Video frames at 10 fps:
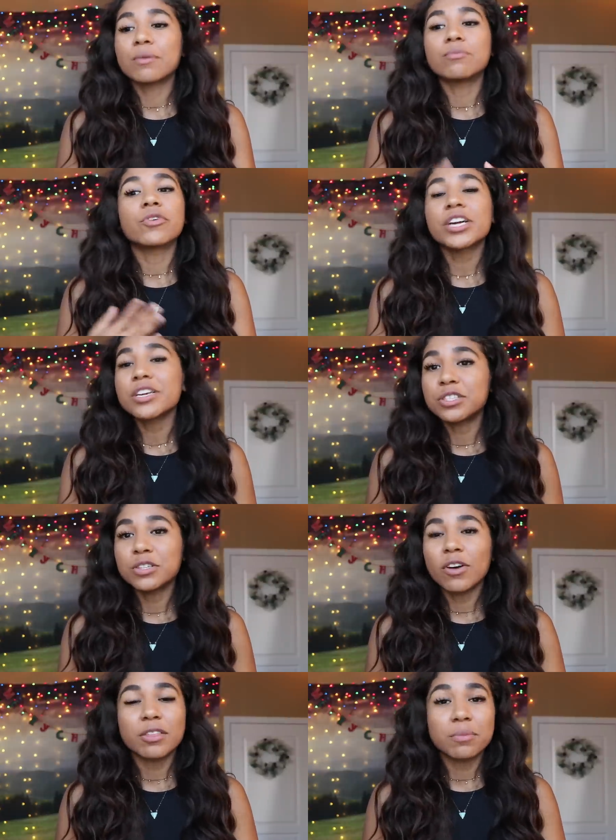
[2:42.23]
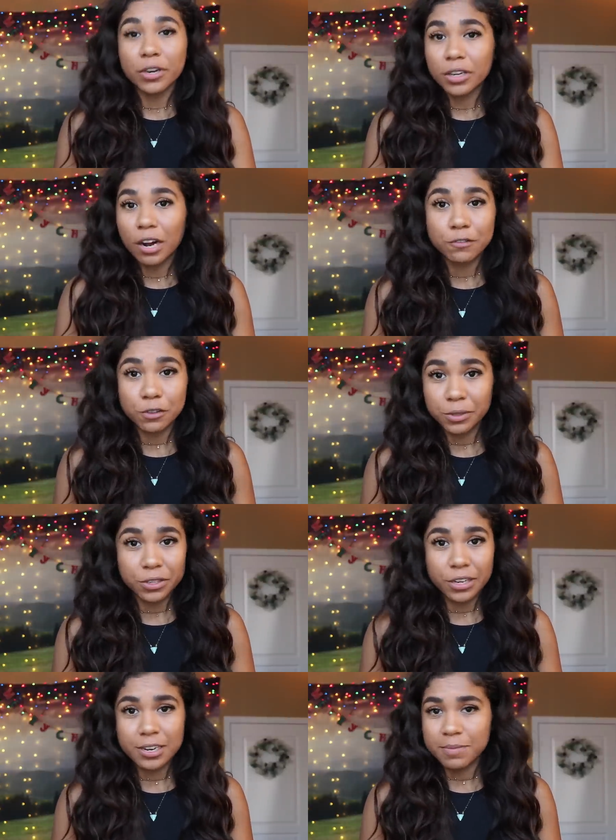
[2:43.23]
The more you do it, the more comfortable
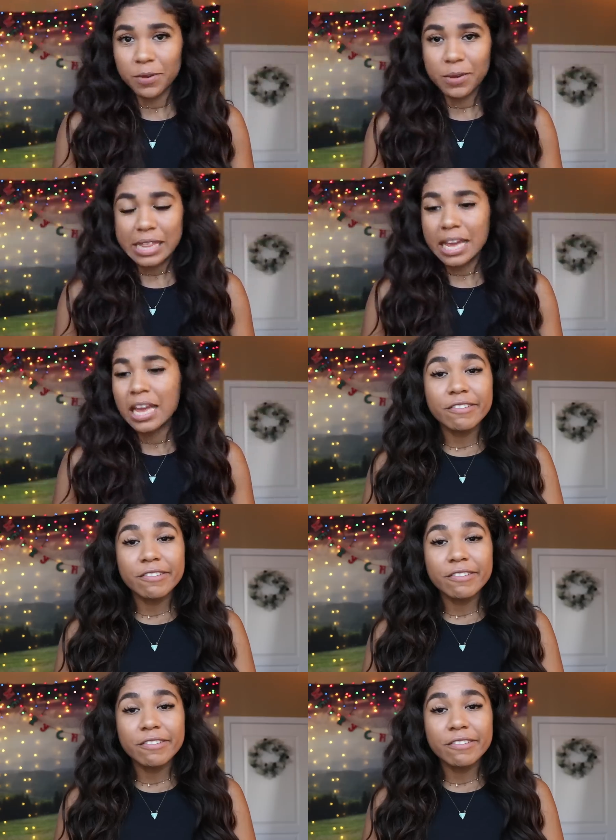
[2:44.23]
you're gonna be with it.